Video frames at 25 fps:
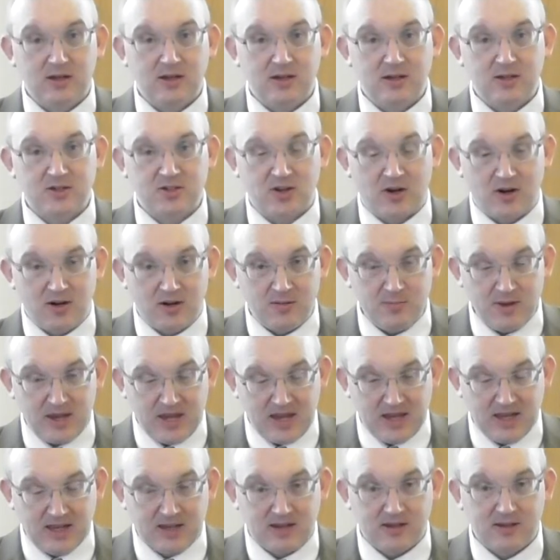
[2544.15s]
is
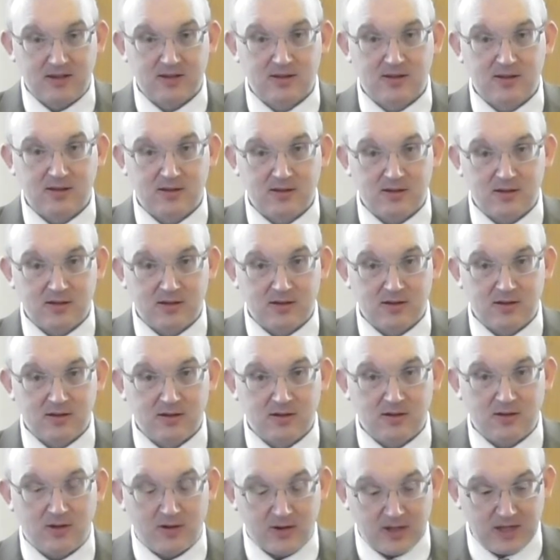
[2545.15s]
Aramaic,
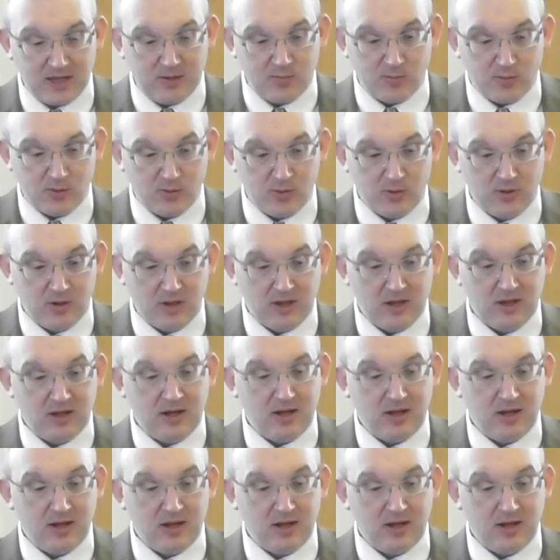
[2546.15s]
not Hebrew.